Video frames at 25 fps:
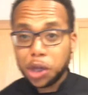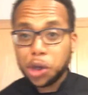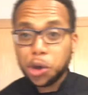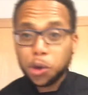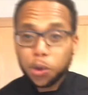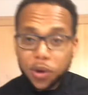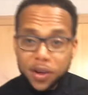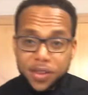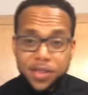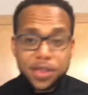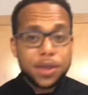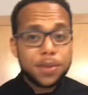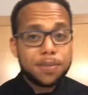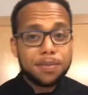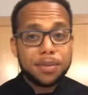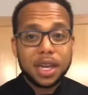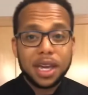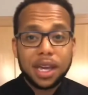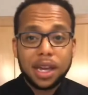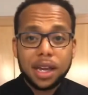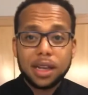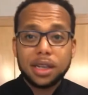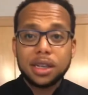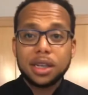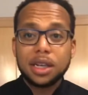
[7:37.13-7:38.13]
with the meat,
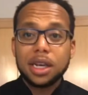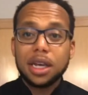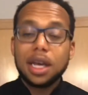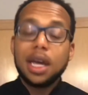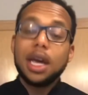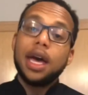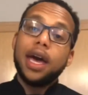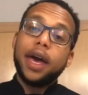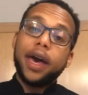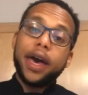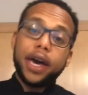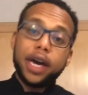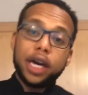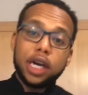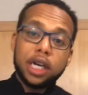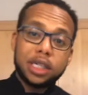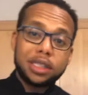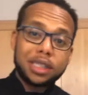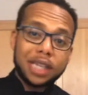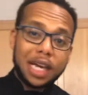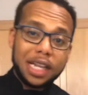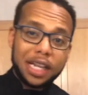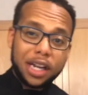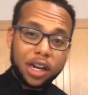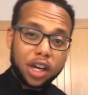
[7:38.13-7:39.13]
I
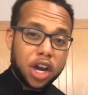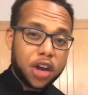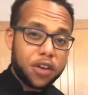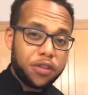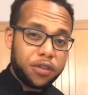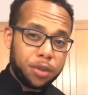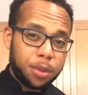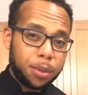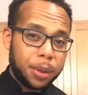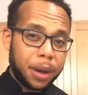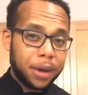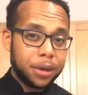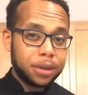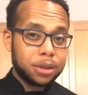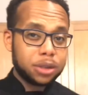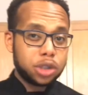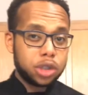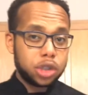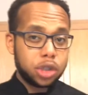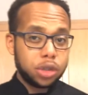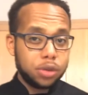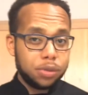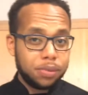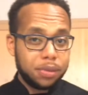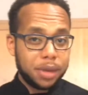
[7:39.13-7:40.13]
let it cook for about 2
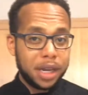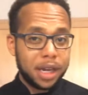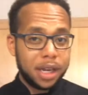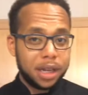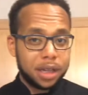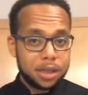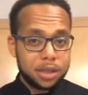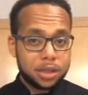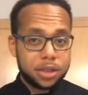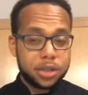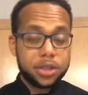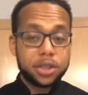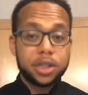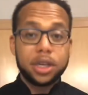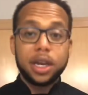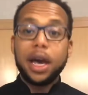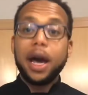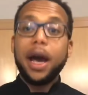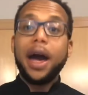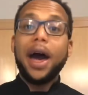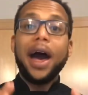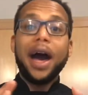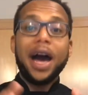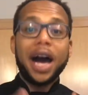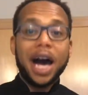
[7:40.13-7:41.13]
minutes.
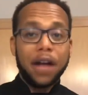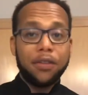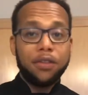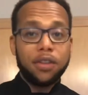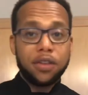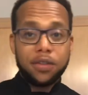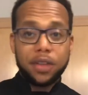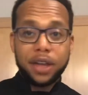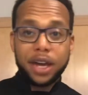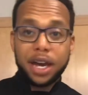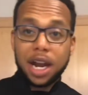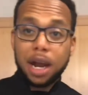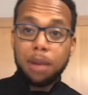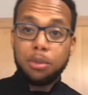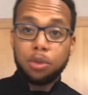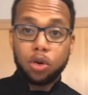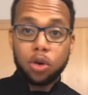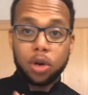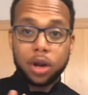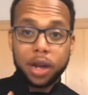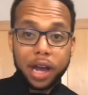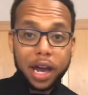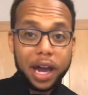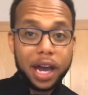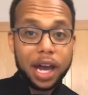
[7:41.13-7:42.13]
After that, I'm gonna
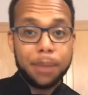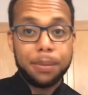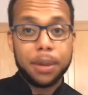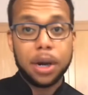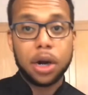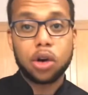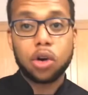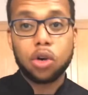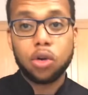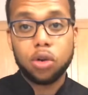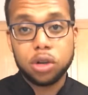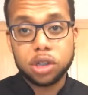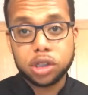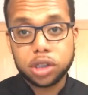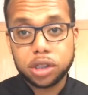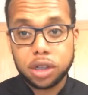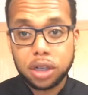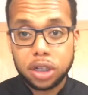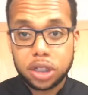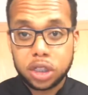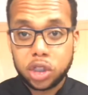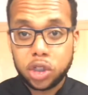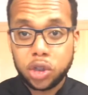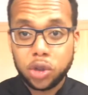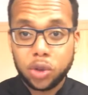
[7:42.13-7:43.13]
add my cornstarch
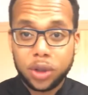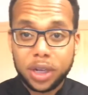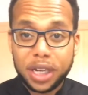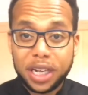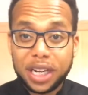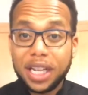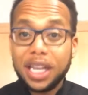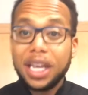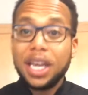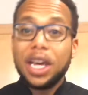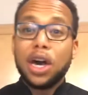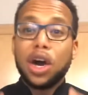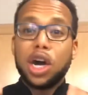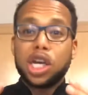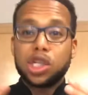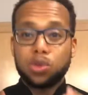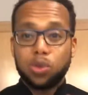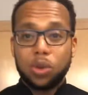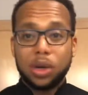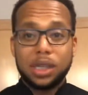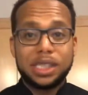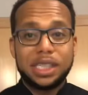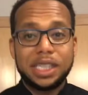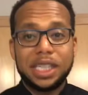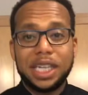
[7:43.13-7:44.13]
to it. Because
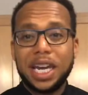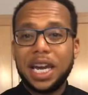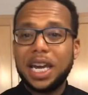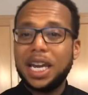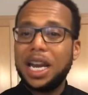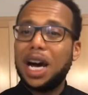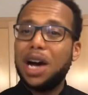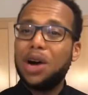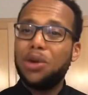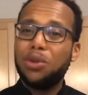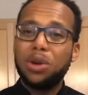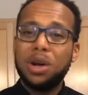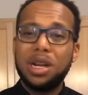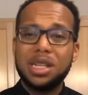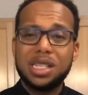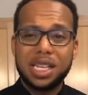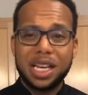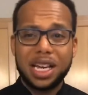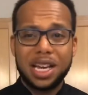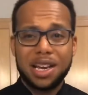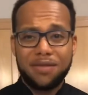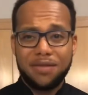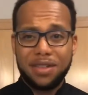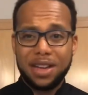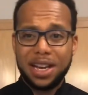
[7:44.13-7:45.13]
once again, I want to
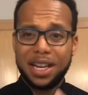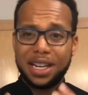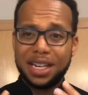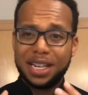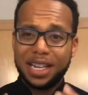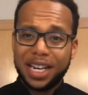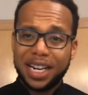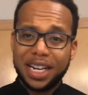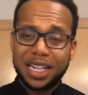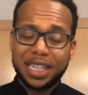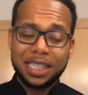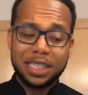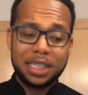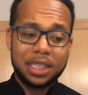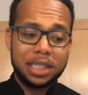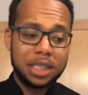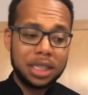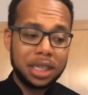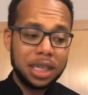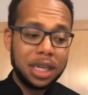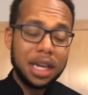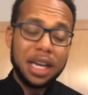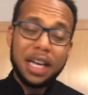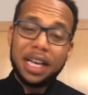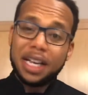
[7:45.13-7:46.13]
have that nice,
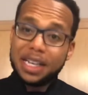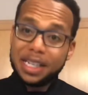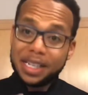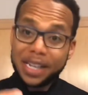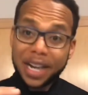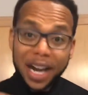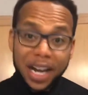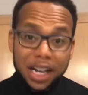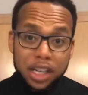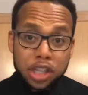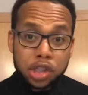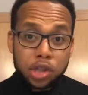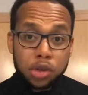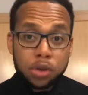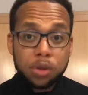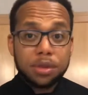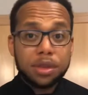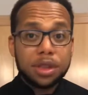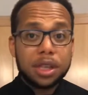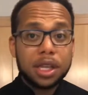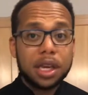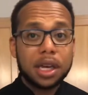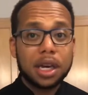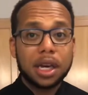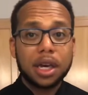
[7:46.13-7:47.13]
not too
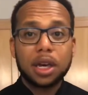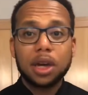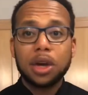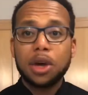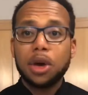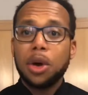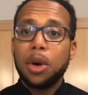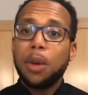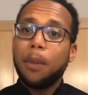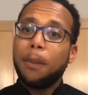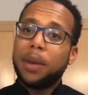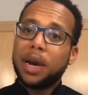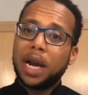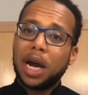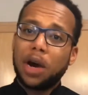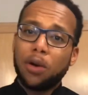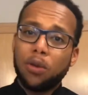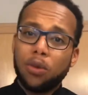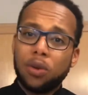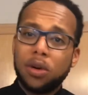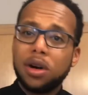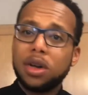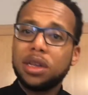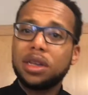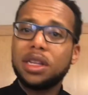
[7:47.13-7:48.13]
thick, but I
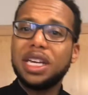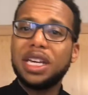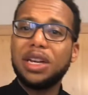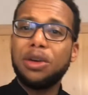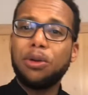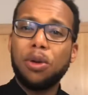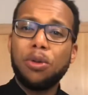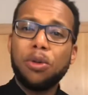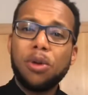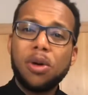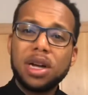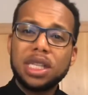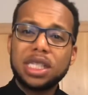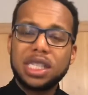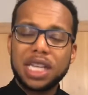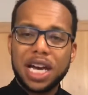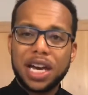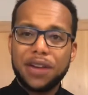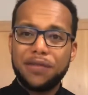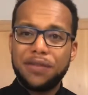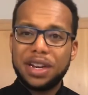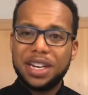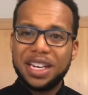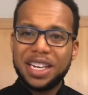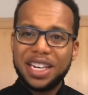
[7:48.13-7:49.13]
want to have a
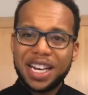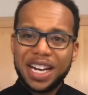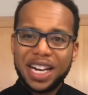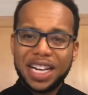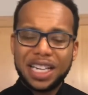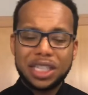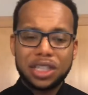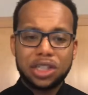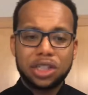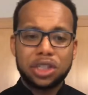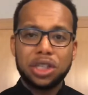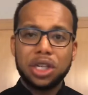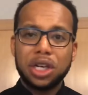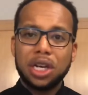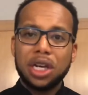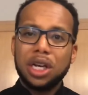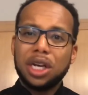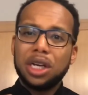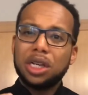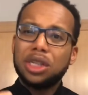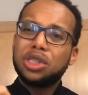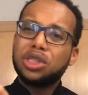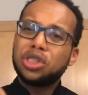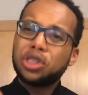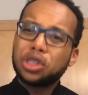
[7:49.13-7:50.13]
nice
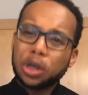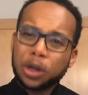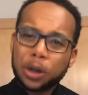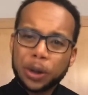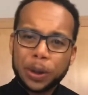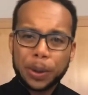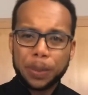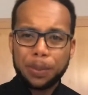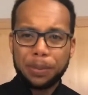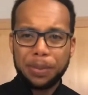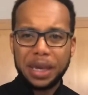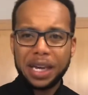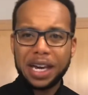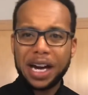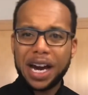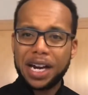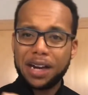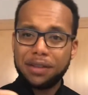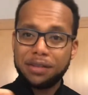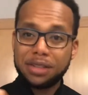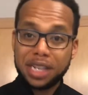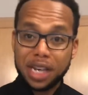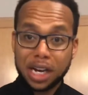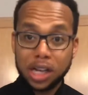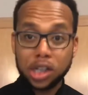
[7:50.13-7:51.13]
syrupy kind of
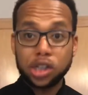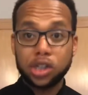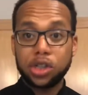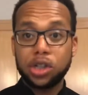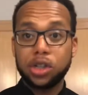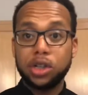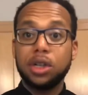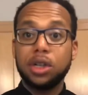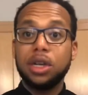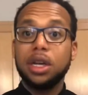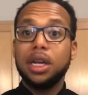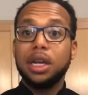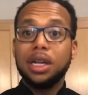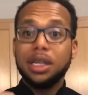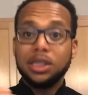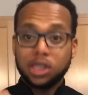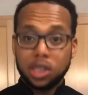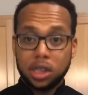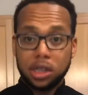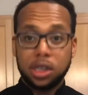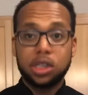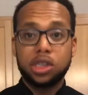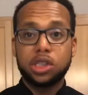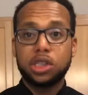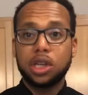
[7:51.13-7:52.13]
texture to the
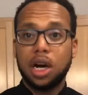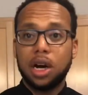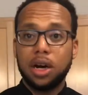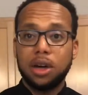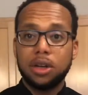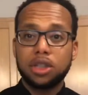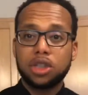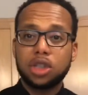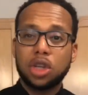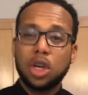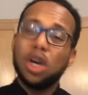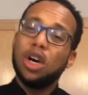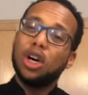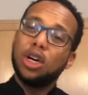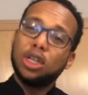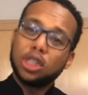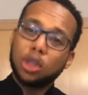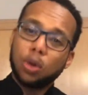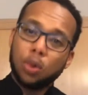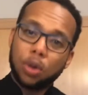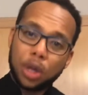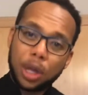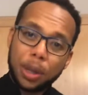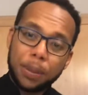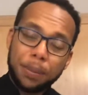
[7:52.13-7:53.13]
sauce. So when
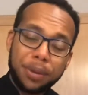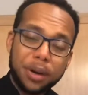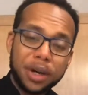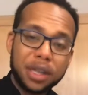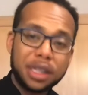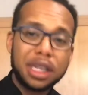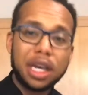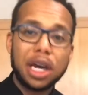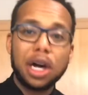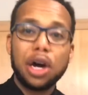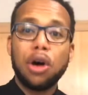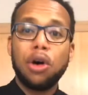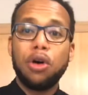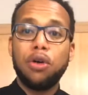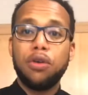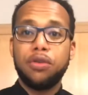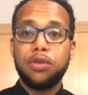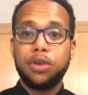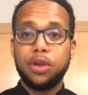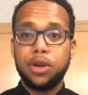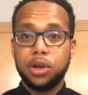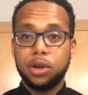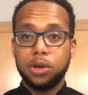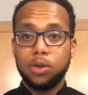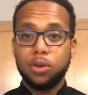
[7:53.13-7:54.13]
you put that over
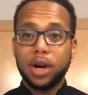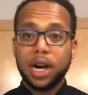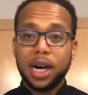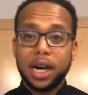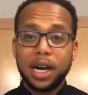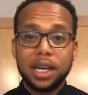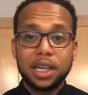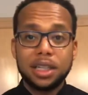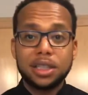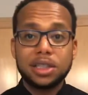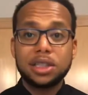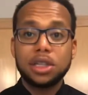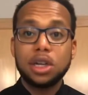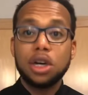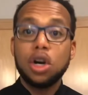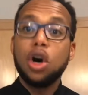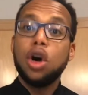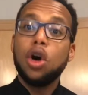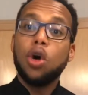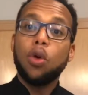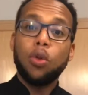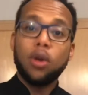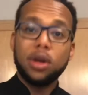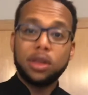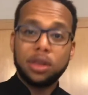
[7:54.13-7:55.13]
your rice
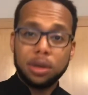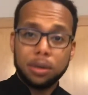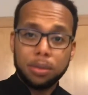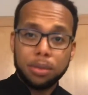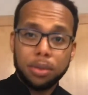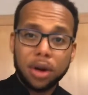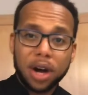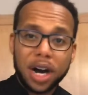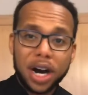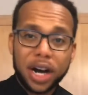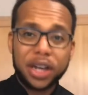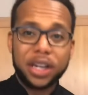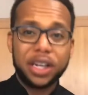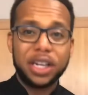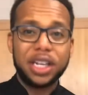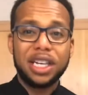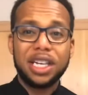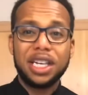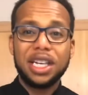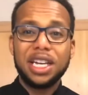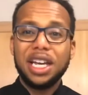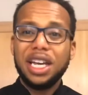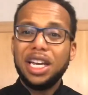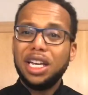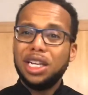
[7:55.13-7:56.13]
with the broccoli,
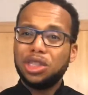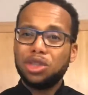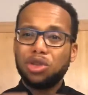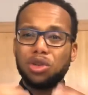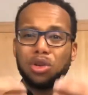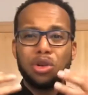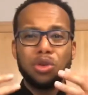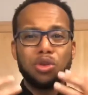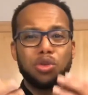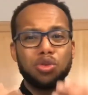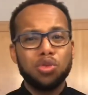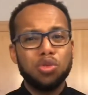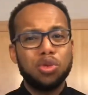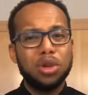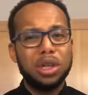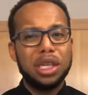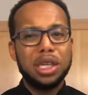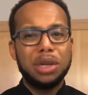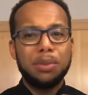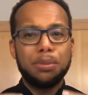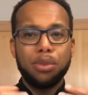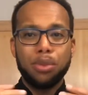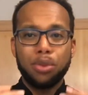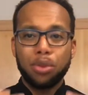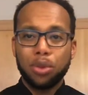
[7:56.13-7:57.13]
it's gonna really
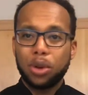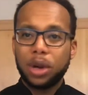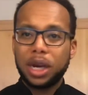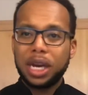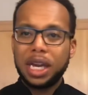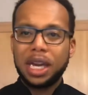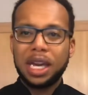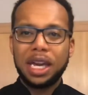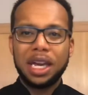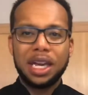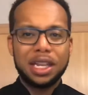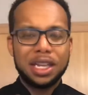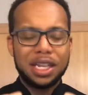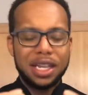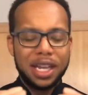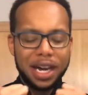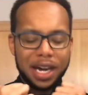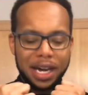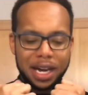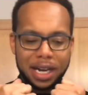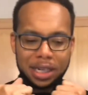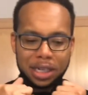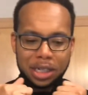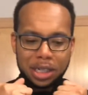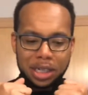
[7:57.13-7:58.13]
bring that
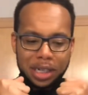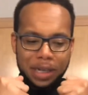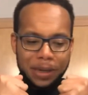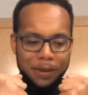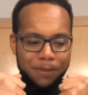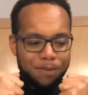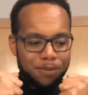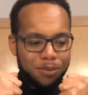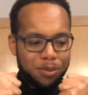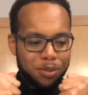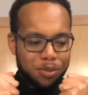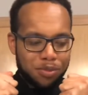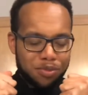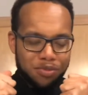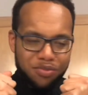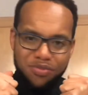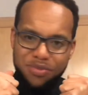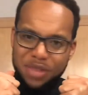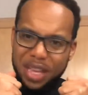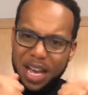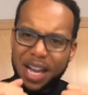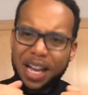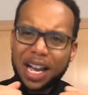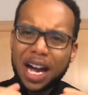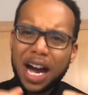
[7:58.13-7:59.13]

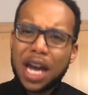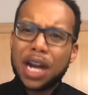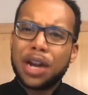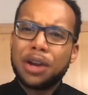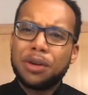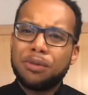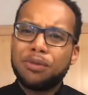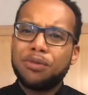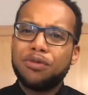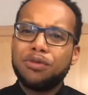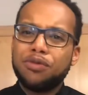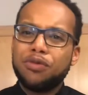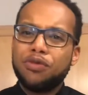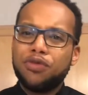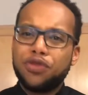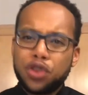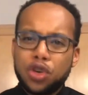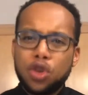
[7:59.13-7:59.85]
kind of food